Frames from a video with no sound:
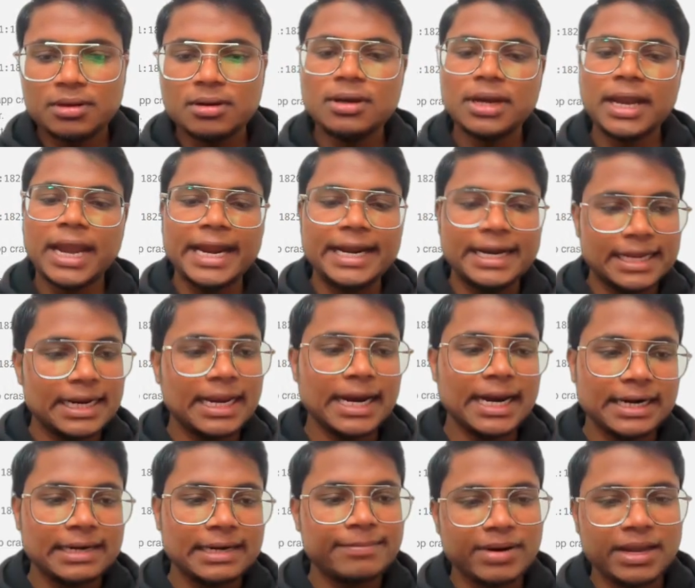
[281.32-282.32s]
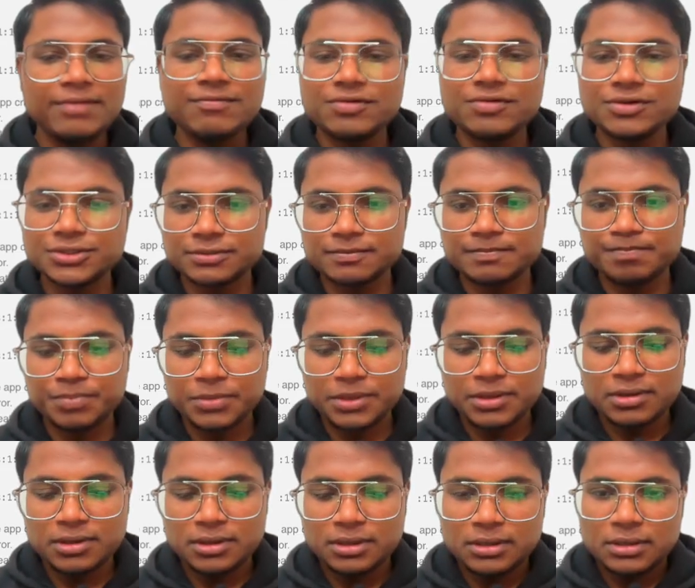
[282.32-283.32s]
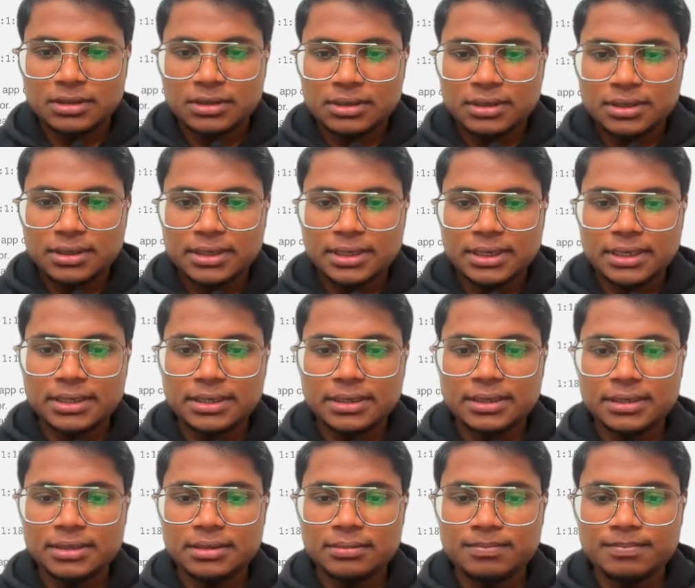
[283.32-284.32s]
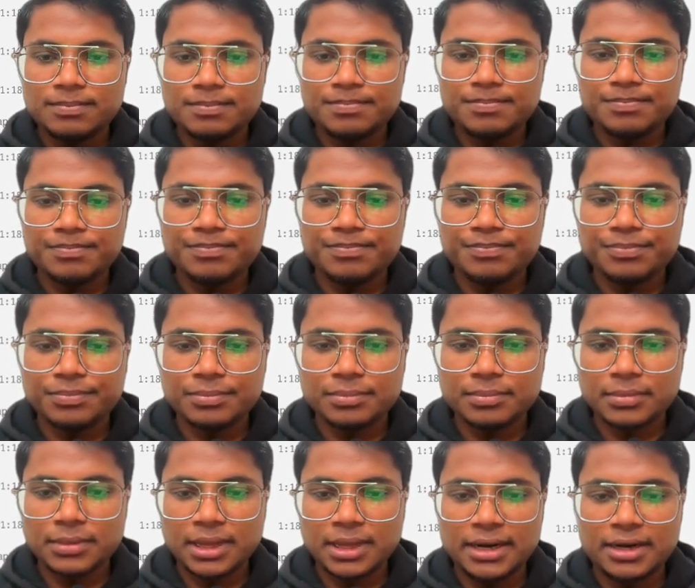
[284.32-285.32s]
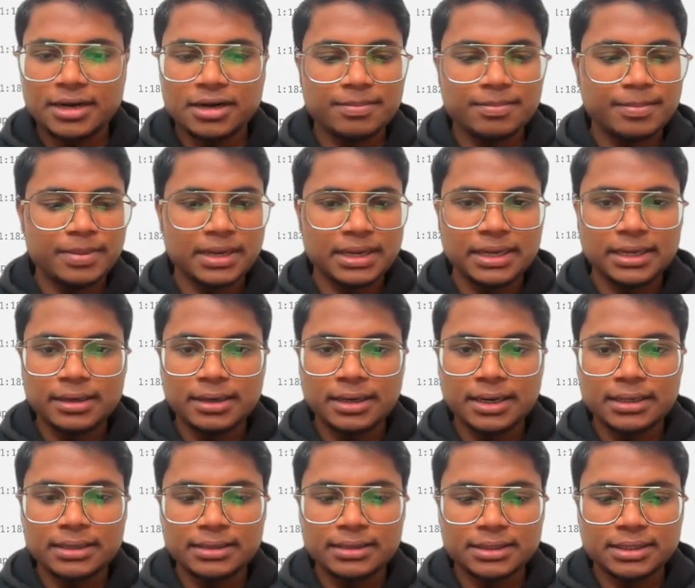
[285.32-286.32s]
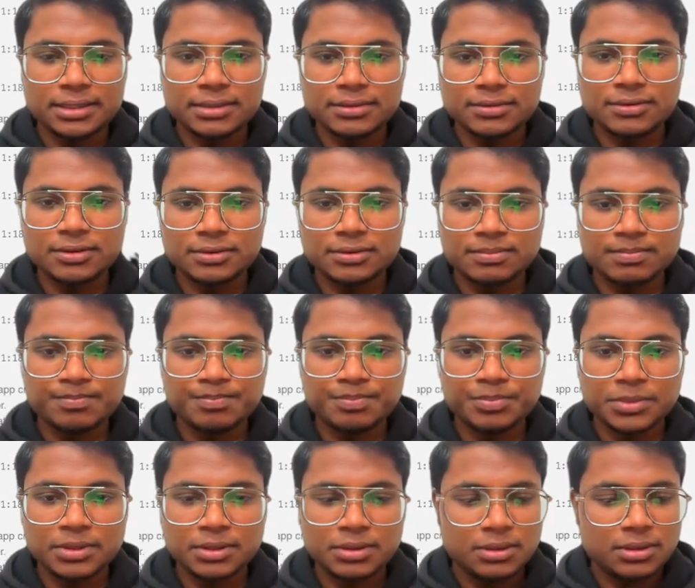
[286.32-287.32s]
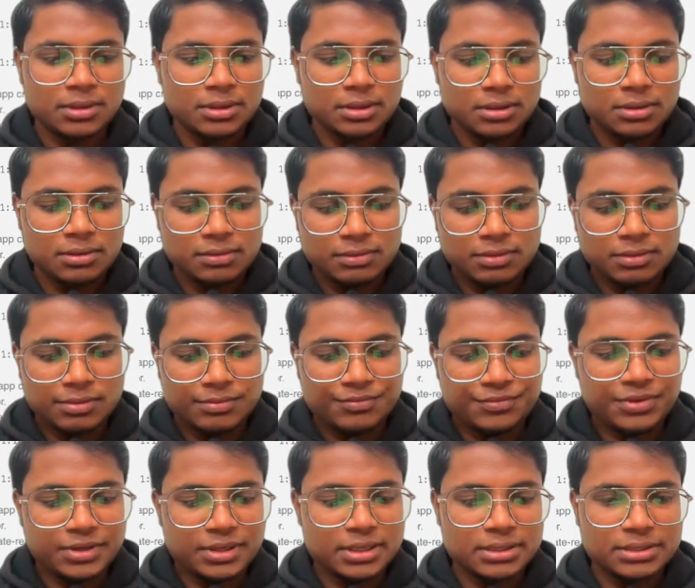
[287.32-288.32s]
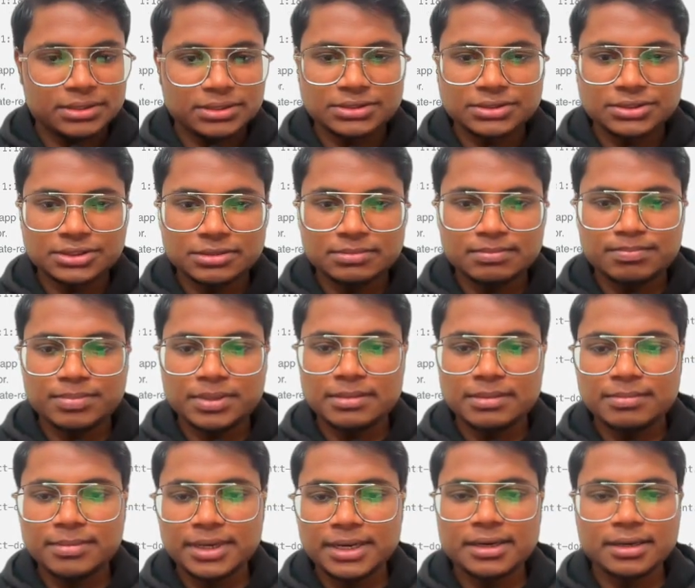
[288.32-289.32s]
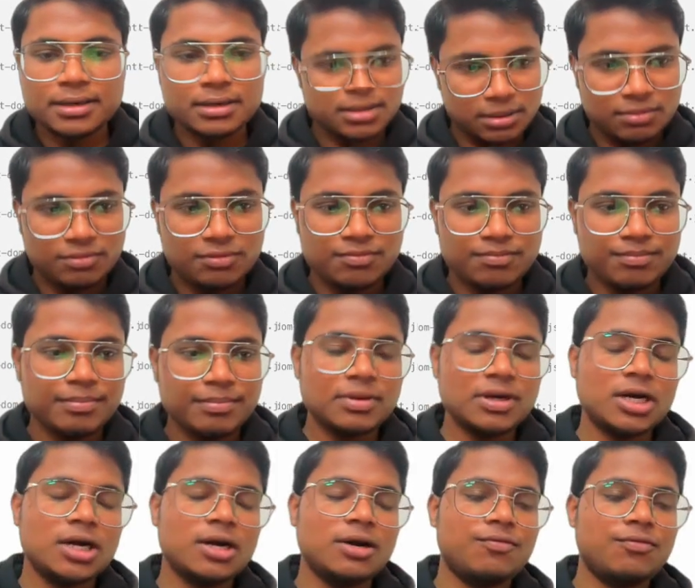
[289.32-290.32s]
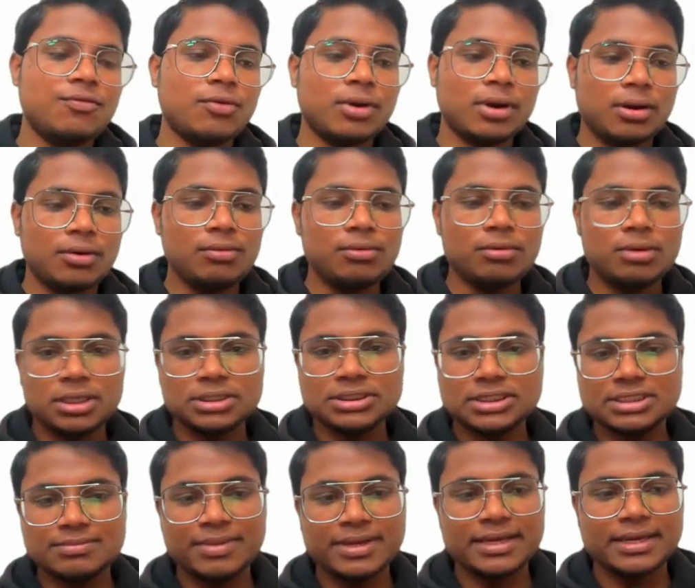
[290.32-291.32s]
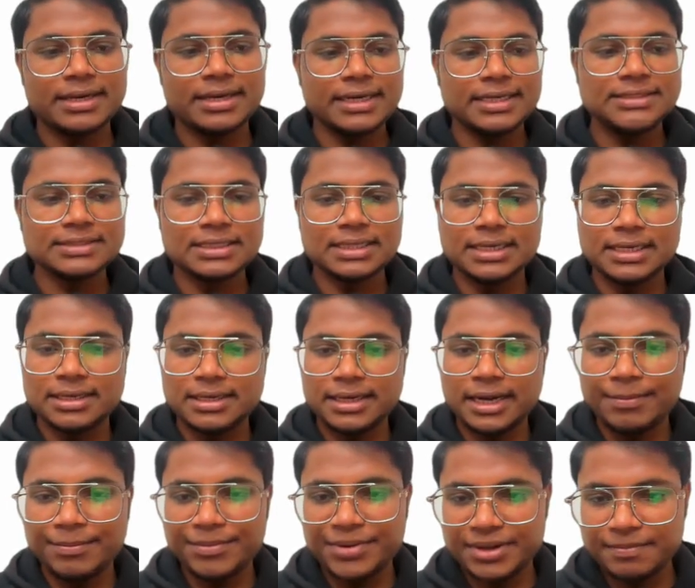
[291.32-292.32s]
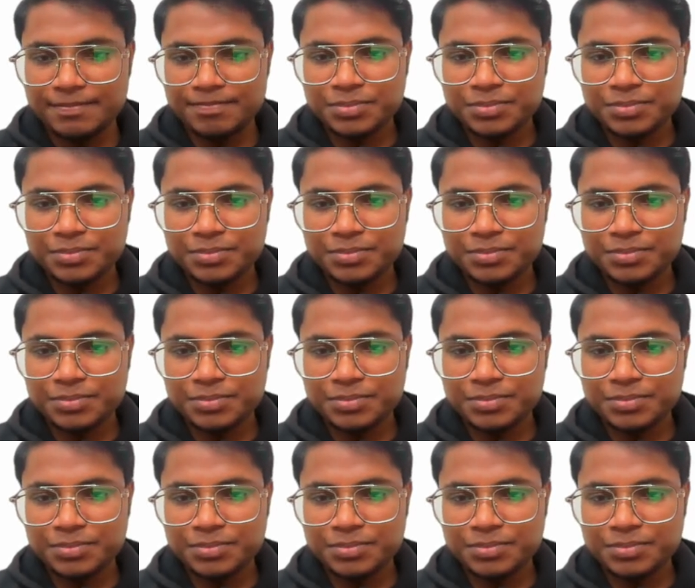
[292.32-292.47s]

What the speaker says: handle add reply function, handle add reply, and then we can just simply make, for now, just making it as empty.